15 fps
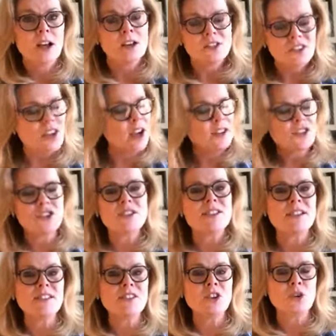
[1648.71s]
not just
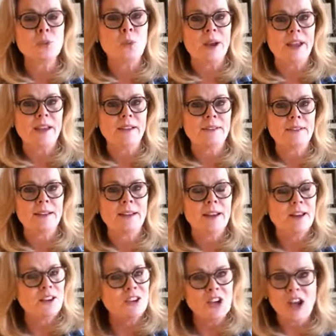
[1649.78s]
in your weight,
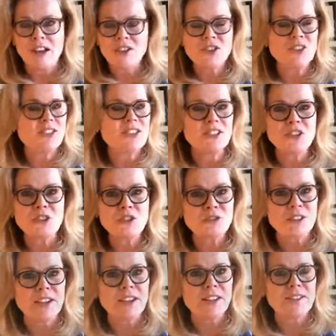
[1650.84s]
not just in your
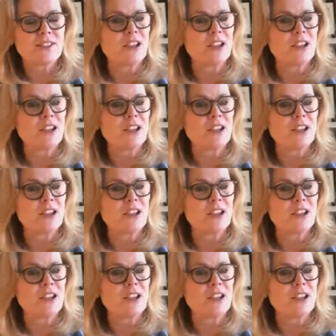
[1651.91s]
fitness,